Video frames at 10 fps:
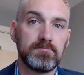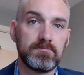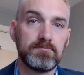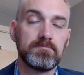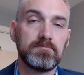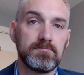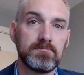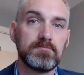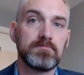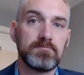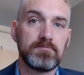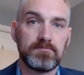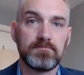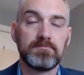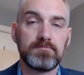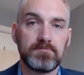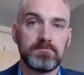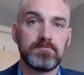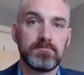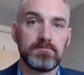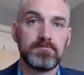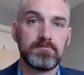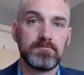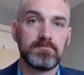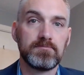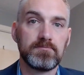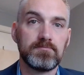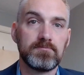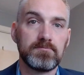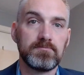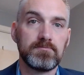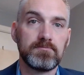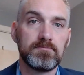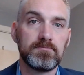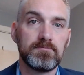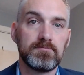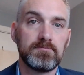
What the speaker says: The person shown says nothing.